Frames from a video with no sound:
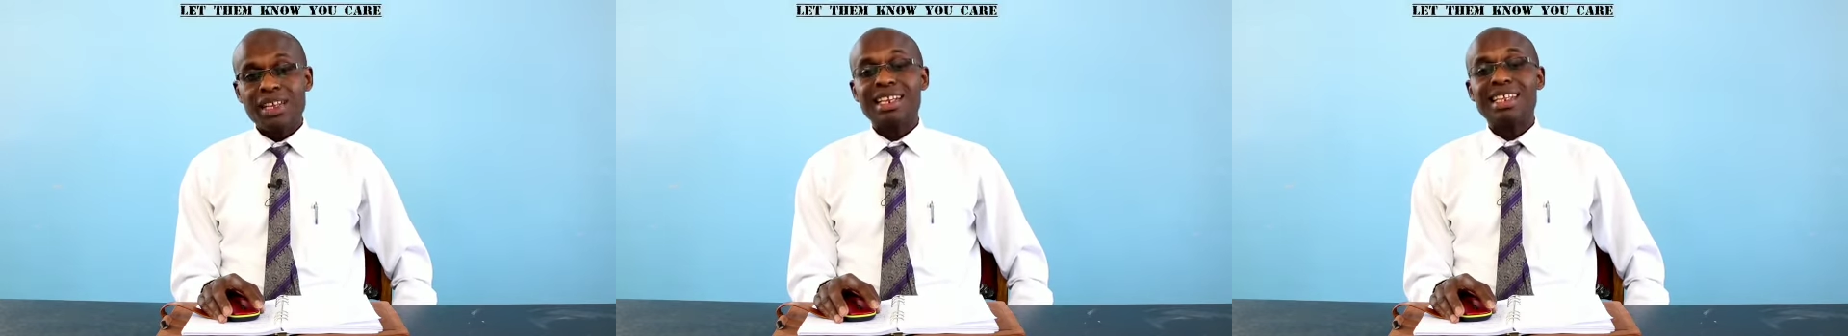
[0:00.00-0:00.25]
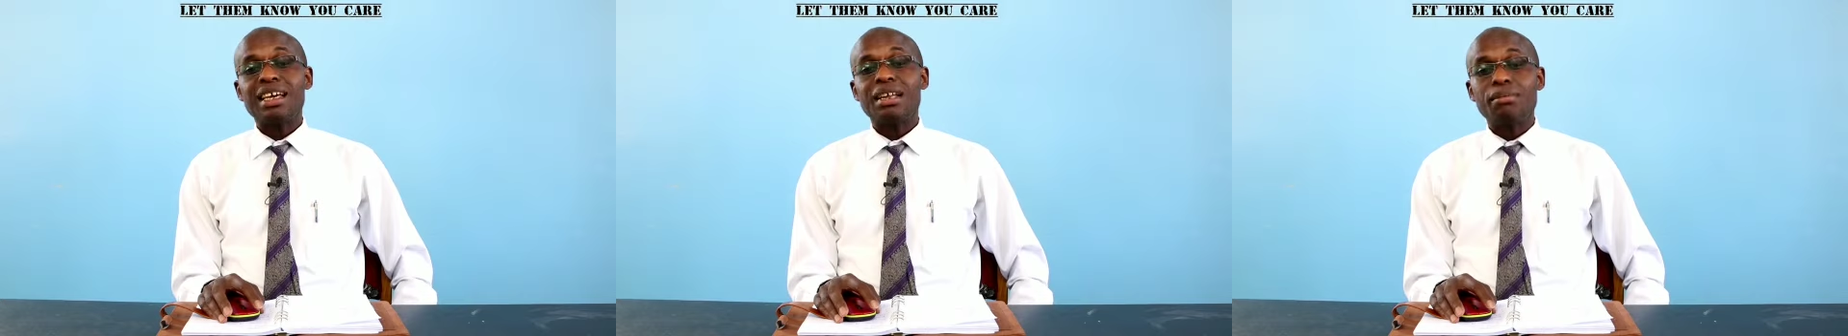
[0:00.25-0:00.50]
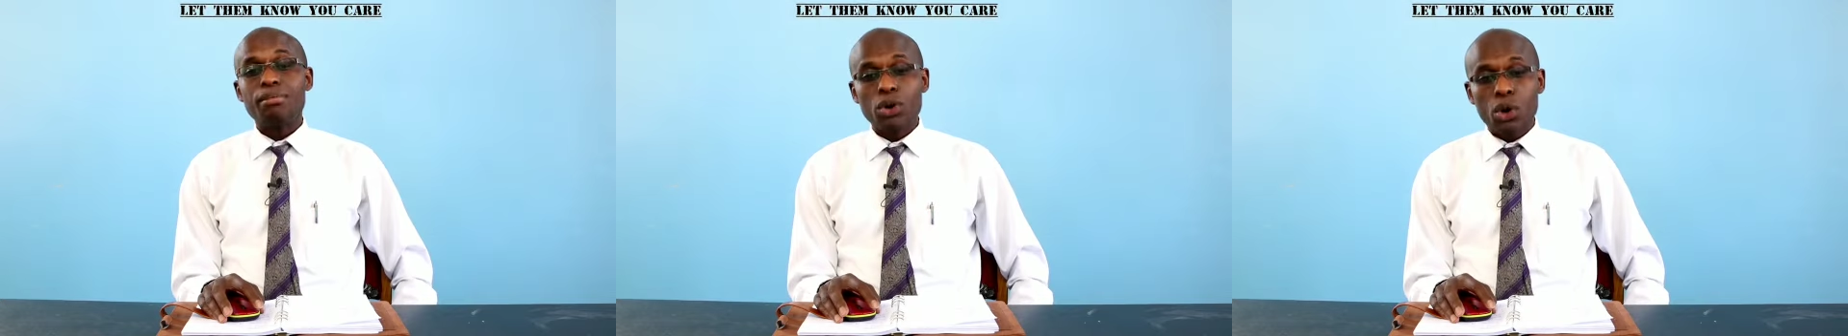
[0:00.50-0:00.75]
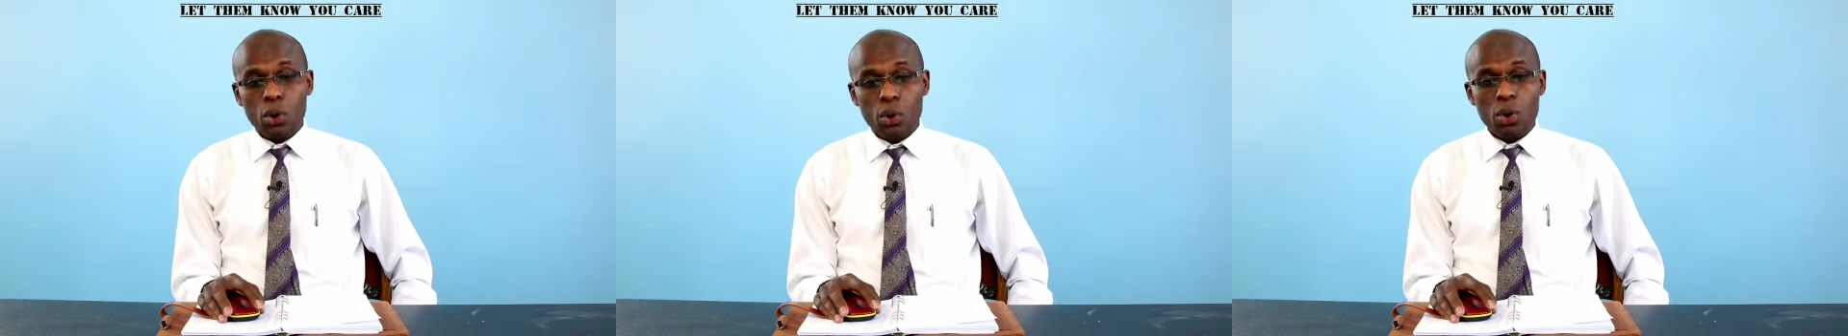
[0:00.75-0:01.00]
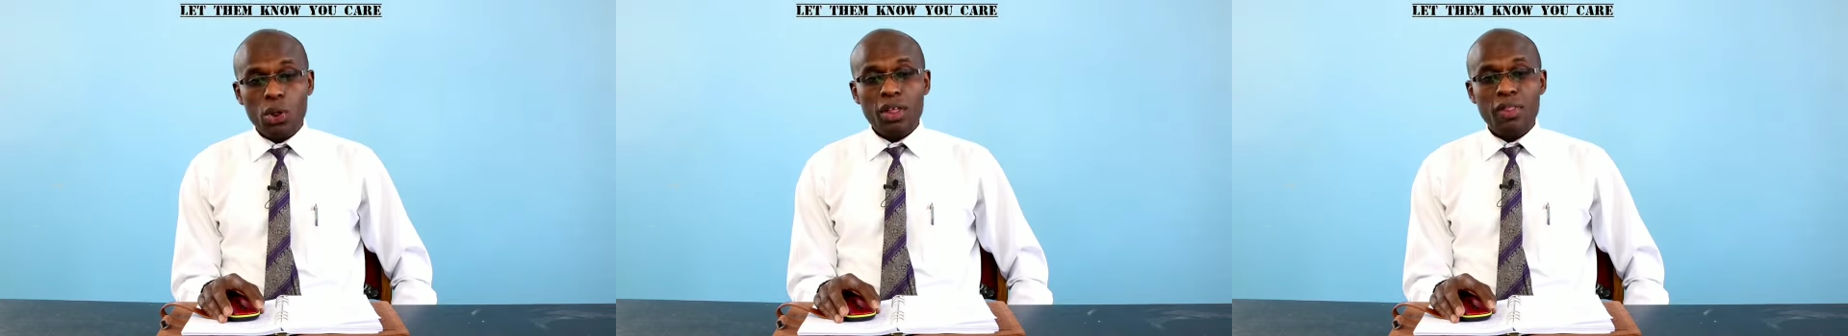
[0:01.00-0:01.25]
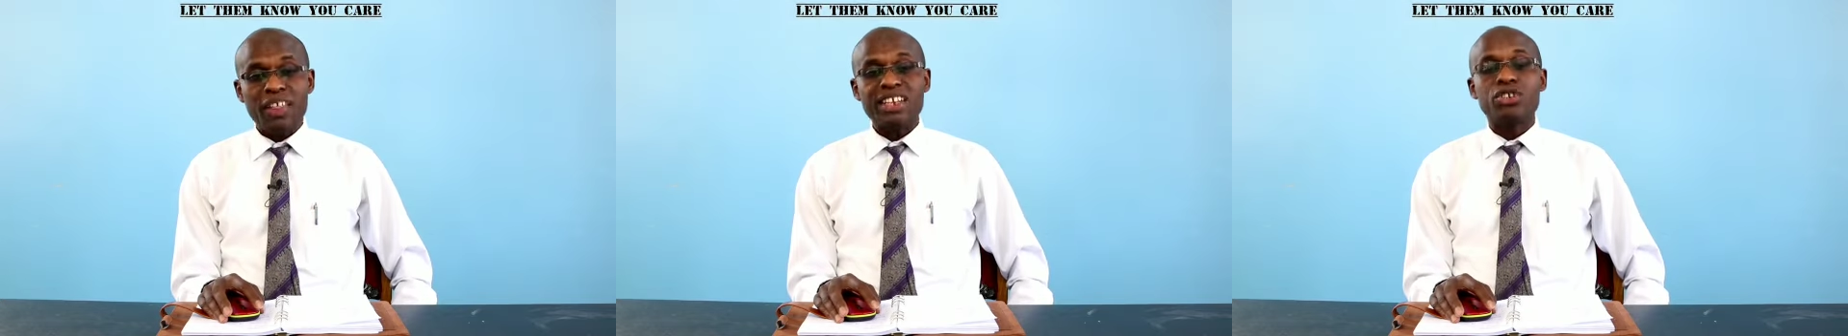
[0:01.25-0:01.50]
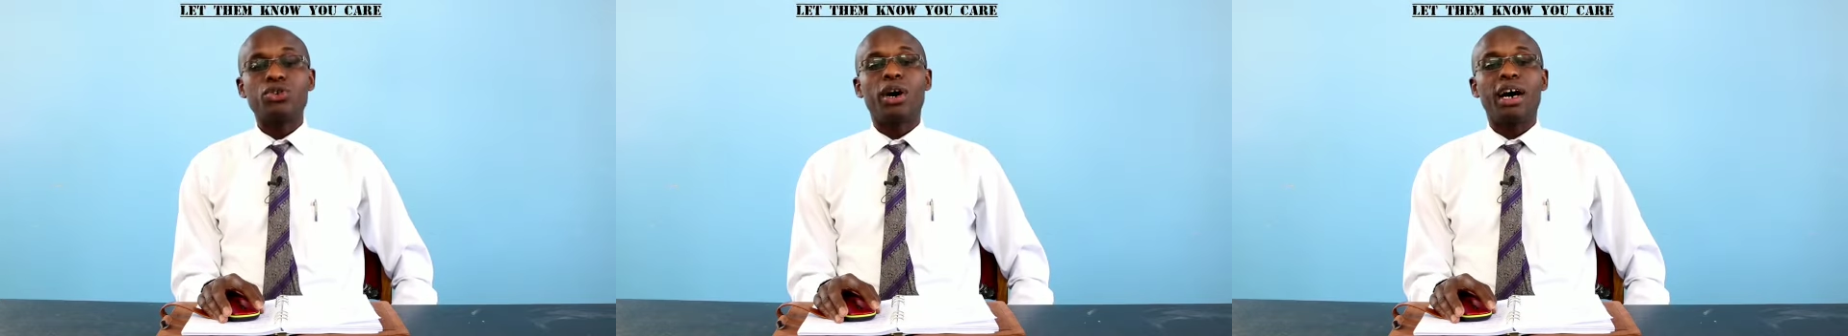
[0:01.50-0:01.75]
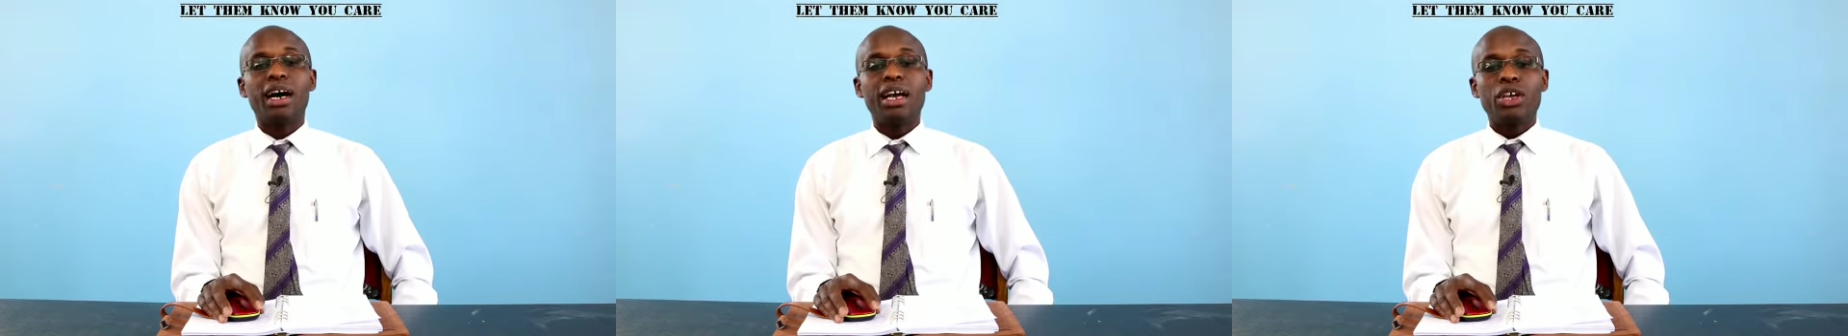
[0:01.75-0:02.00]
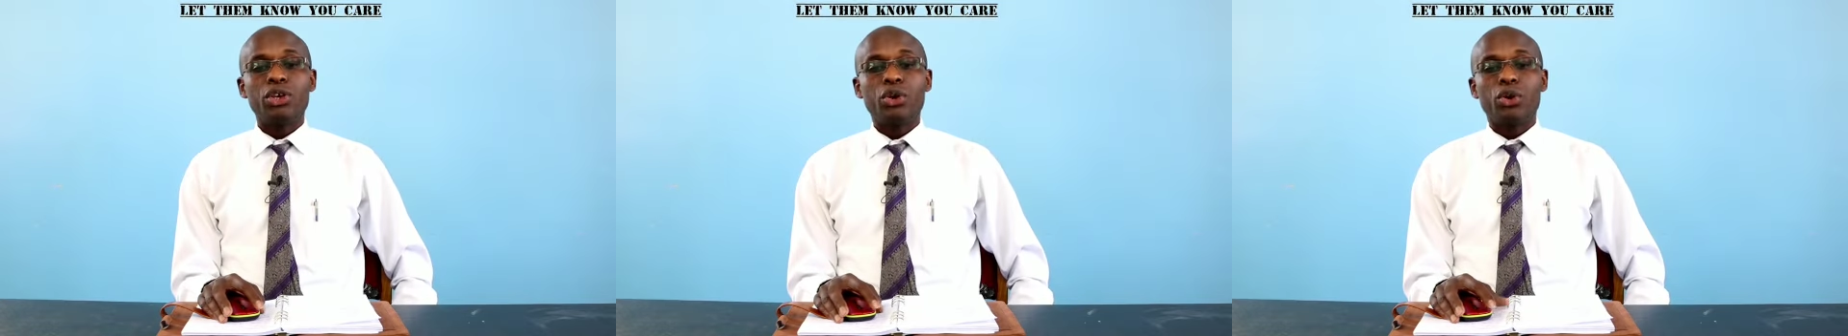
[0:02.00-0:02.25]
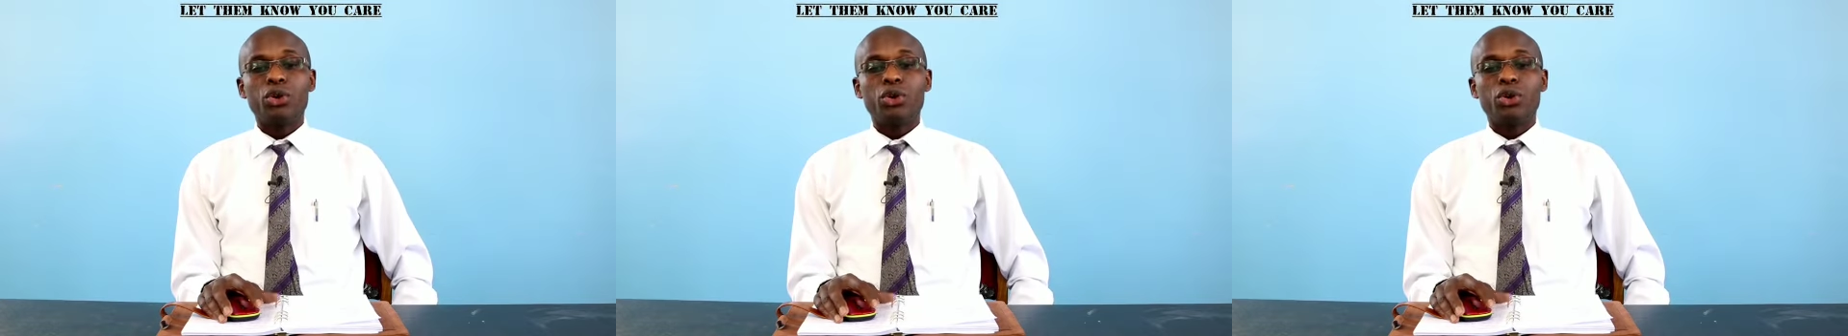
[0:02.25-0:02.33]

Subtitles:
Let them know that you are